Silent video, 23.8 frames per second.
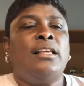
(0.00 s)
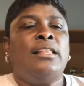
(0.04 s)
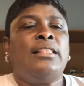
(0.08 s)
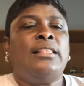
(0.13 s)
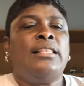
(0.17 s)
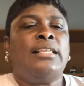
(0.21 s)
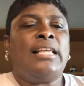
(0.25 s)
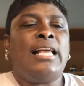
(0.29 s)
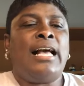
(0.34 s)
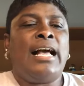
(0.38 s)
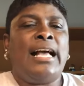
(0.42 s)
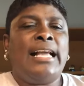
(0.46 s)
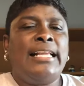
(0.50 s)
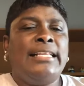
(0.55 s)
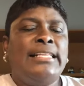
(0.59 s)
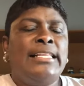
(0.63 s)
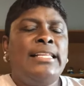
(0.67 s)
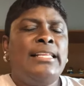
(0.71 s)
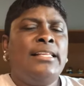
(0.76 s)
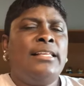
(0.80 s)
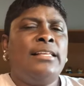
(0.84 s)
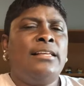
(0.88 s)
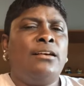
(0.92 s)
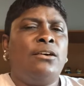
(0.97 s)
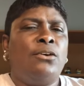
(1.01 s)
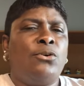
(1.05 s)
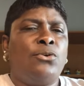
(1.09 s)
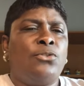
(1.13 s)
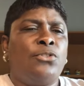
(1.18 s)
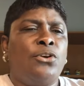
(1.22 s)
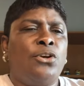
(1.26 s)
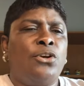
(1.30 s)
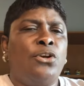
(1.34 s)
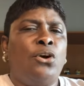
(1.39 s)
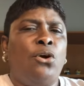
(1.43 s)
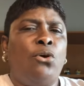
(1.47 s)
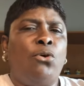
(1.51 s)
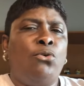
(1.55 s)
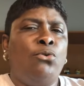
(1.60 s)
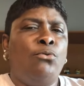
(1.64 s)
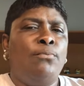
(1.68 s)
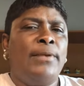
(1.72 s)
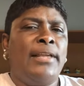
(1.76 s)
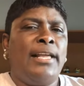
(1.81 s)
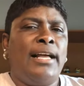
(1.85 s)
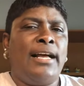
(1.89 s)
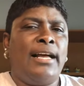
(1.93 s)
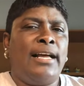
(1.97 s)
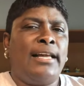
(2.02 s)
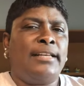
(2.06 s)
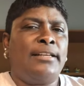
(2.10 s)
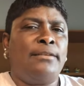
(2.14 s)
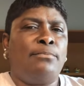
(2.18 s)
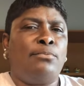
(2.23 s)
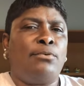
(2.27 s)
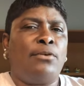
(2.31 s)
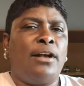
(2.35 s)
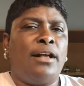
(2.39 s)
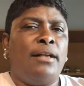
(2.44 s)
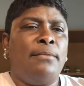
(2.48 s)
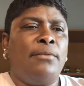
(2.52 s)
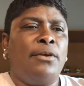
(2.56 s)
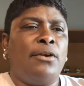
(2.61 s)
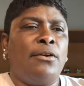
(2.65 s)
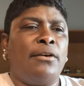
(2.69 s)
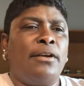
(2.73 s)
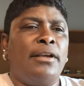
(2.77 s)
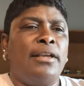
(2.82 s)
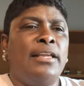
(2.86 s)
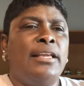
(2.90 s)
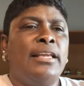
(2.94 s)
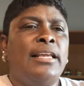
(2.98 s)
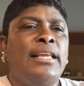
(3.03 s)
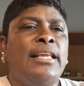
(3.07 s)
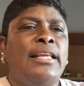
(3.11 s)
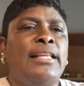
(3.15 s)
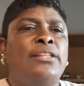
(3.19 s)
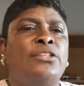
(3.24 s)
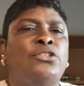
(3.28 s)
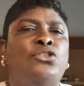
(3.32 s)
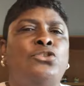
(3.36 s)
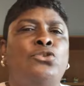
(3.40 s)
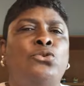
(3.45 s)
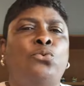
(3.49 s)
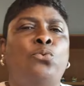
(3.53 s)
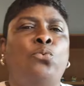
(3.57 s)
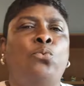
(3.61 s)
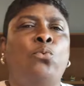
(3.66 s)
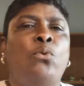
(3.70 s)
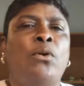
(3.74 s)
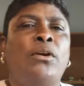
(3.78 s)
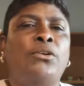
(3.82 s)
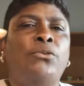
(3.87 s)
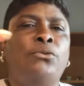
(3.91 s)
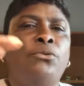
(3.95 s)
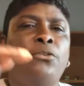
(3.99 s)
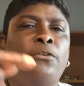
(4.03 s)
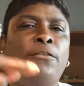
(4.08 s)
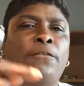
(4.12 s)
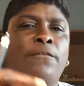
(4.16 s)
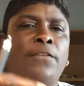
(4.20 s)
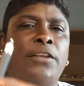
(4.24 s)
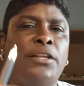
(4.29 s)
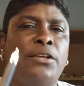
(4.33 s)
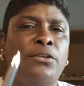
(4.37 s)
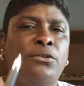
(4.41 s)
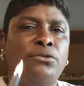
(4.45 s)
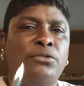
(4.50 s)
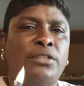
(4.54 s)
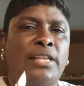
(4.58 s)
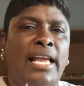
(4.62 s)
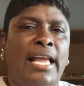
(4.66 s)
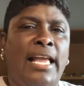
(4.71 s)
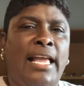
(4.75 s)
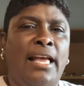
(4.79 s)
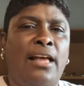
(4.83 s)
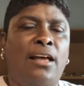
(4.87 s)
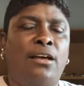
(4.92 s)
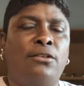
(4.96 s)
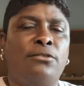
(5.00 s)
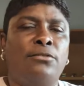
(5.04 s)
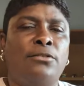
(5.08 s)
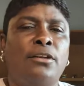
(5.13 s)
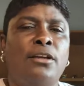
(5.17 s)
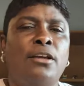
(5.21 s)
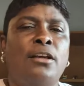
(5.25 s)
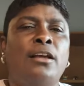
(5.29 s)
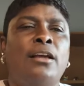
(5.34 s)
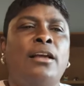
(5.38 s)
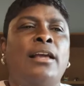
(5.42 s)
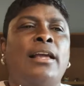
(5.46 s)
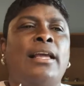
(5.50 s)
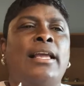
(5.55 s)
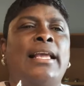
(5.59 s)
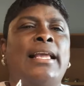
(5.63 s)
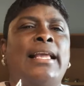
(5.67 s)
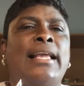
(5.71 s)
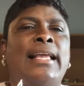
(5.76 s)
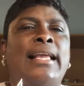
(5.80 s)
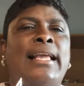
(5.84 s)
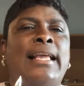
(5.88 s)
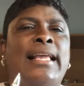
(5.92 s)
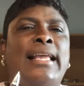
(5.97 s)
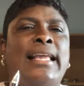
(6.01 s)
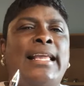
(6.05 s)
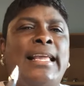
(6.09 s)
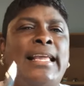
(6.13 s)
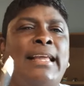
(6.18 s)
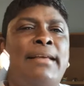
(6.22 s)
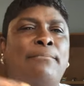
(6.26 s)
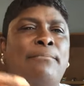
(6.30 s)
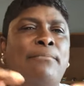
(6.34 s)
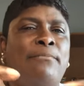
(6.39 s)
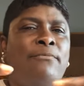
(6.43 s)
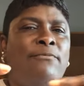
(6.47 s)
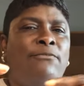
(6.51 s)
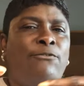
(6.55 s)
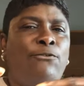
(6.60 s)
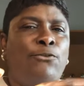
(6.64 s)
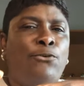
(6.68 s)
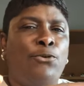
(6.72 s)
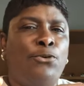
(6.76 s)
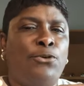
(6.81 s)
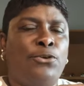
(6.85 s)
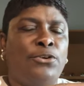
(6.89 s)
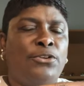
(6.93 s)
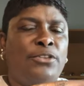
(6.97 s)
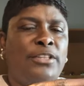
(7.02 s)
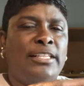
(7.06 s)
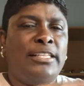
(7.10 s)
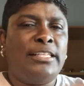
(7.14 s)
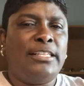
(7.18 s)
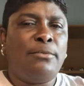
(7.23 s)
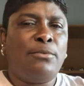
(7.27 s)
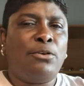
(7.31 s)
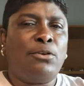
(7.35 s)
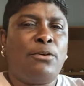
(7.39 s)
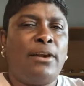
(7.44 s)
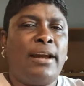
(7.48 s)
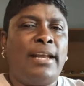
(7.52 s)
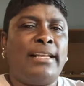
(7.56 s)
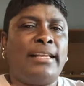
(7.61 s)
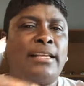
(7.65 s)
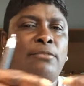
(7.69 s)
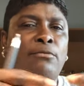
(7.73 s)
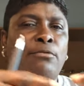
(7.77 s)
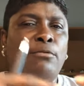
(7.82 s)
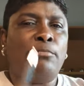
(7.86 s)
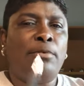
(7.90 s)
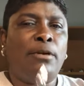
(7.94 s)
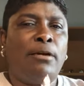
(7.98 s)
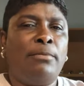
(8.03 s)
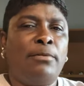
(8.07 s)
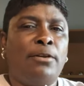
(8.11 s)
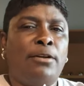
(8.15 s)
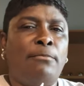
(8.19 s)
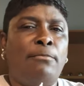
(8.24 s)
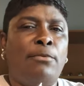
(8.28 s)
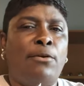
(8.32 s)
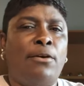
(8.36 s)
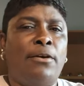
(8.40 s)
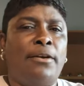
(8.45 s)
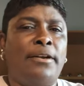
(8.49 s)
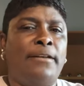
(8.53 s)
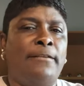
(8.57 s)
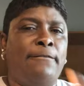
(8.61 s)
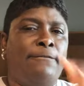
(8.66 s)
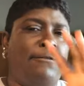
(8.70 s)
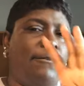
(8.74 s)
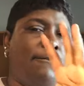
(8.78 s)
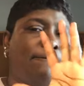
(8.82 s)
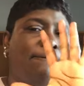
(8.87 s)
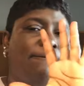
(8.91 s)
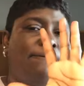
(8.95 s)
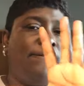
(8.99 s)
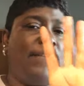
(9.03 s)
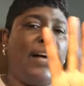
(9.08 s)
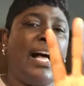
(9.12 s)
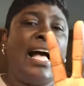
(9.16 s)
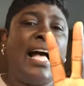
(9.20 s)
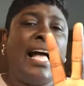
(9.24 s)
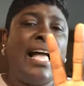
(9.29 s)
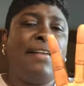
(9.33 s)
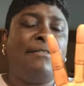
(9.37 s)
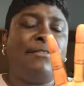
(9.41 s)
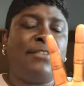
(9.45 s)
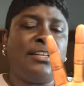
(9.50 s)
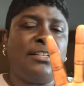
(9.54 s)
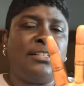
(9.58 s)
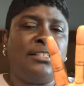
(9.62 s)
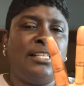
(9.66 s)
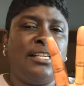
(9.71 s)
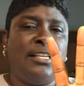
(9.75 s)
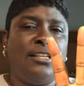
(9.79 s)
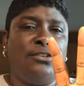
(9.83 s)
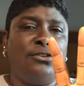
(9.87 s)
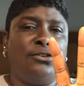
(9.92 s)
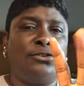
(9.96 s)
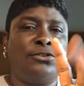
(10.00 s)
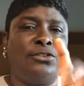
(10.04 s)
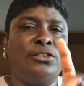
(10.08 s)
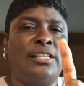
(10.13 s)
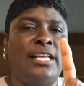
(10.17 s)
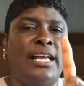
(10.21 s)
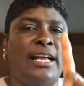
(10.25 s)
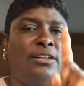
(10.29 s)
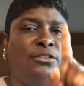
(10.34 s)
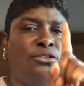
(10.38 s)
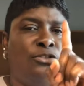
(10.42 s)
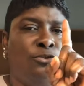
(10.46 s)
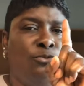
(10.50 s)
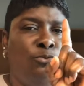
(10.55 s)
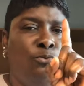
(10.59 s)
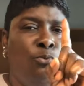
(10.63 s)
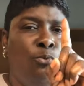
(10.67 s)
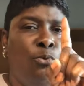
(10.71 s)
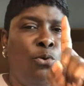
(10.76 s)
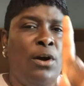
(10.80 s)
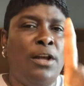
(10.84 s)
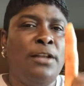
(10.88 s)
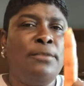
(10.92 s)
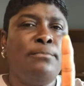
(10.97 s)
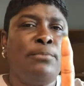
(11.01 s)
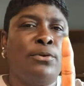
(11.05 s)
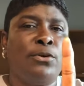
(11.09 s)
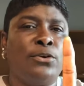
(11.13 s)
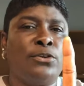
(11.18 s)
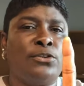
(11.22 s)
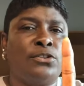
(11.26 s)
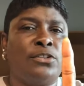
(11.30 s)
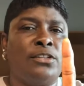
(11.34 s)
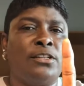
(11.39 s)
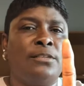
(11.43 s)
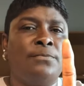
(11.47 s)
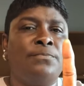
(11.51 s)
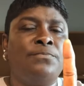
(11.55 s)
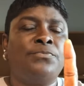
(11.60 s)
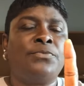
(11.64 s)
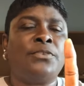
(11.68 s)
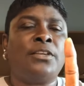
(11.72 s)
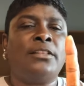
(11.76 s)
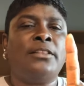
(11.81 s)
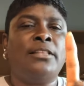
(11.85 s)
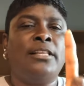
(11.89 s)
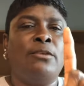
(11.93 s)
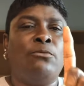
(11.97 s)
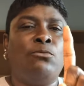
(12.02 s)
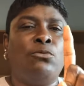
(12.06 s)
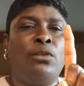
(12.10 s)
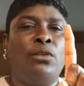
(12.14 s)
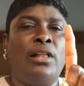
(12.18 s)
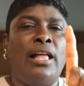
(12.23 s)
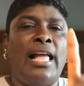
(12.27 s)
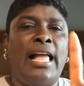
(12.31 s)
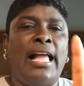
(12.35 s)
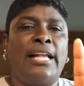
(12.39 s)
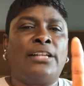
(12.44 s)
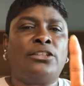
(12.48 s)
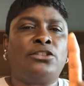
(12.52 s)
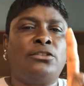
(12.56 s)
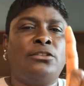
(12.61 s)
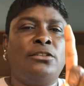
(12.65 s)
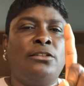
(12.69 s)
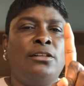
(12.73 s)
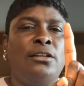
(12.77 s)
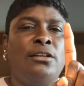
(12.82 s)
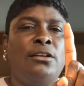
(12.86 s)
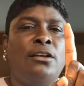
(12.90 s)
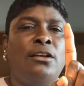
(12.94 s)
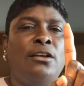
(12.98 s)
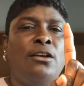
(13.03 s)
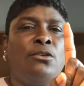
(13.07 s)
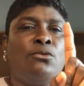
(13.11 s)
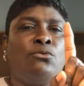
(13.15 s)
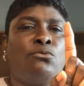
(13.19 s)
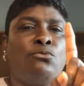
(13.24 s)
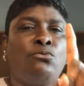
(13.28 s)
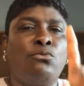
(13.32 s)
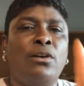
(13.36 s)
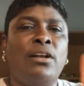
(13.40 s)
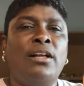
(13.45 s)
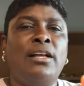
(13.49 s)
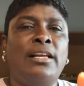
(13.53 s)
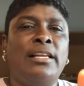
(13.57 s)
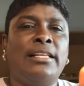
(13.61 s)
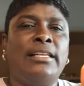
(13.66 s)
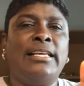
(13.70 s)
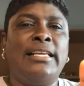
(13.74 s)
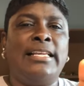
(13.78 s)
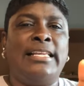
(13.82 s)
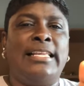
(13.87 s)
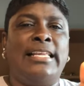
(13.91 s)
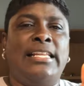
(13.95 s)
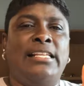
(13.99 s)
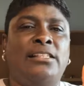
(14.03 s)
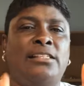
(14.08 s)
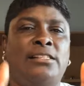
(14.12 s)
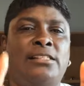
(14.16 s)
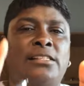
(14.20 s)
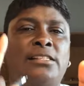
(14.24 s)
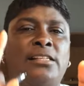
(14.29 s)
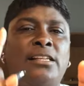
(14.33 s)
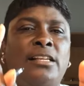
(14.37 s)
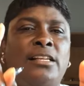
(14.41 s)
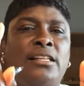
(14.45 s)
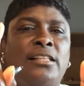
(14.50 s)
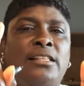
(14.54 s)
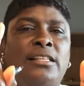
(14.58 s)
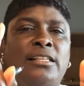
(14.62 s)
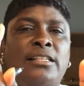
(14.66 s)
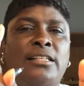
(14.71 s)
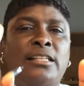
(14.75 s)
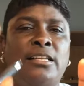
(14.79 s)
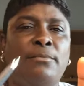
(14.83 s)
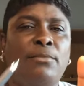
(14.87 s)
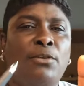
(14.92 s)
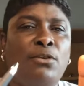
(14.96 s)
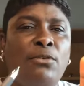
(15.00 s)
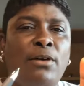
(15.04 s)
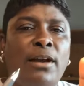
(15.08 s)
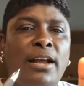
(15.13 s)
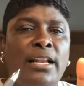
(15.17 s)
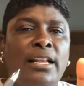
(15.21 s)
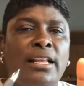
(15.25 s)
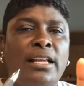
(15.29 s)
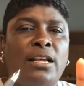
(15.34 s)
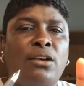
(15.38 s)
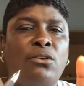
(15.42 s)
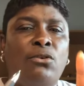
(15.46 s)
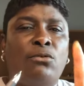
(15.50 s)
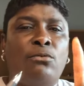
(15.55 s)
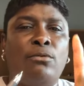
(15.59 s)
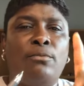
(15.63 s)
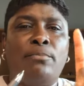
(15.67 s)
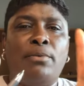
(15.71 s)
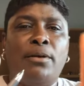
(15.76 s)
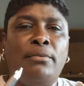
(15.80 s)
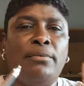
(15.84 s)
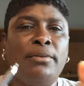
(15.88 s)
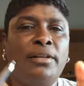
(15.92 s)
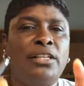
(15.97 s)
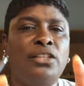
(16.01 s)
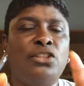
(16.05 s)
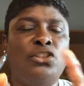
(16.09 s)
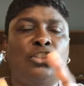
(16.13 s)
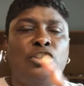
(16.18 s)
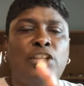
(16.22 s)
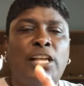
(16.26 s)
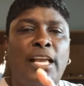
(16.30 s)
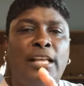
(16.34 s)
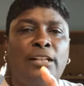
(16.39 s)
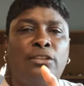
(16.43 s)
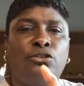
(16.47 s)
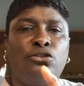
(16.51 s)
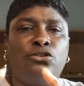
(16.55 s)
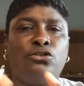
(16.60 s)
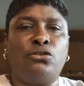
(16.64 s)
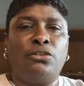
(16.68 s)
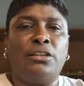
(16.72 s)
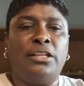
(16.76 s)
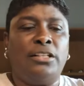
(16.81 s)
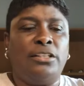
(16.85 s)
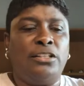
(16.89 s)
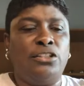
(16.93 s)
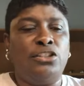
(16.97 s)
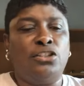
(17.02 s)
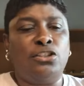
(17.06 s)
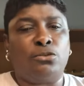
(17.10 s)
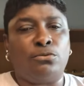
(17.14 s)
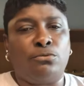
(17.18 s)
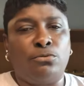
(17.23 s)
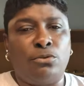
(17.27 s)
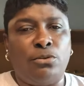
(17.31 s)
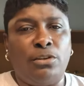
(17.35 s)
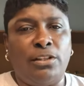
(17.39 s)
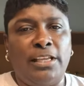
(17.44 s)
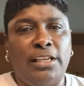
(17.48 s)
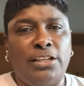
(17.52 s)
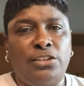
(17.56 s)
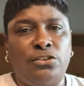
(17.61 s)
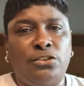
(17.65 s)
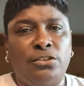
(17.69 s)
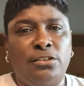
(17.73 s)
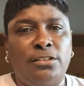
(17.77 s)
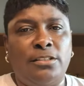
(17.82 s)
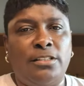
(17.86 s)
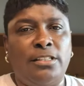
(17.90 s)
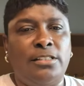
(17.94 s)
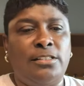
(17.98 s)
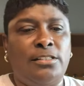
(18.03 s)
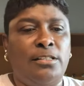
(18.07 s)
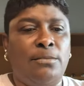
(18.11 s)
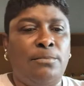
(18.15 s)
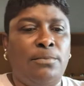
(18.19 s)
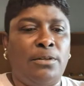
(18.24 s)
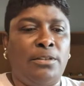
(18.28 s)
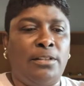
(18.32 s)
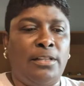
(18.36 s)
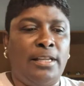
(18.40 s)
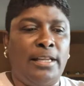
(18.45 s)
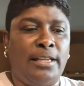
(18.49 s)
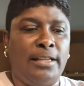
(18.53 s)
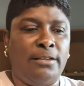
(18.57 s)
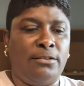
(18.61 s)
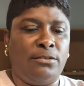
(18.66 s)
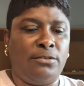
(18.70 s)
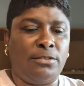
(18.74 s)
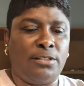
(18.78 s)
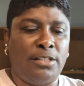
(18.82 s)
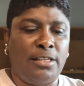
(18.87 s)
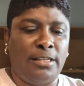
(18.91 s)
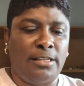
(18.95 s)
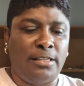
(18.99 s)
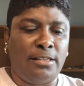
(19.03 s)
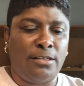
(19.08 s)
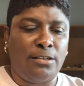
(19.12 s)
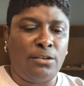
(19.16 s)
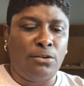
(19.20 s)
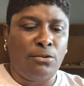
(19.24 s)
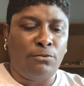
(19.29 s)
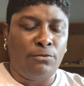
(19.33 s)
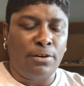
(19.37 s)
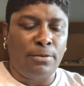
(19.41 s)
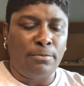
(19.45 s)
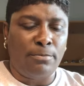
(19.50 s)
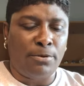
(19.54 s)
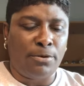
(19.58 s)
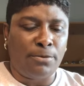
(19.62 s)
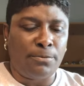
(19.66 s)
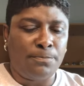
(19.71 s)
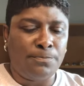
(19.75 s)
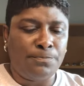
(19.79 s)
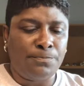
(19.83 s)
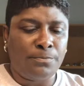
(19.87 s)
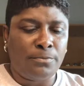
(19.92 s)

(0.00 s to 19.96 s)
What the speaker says: The idea or the goal behind a primary is to whittle the field down in for the Democratic and Republican Party from 5 contenders down to one person that will actually run against the Democratic or Republican challenger in the general election that's typically held in November.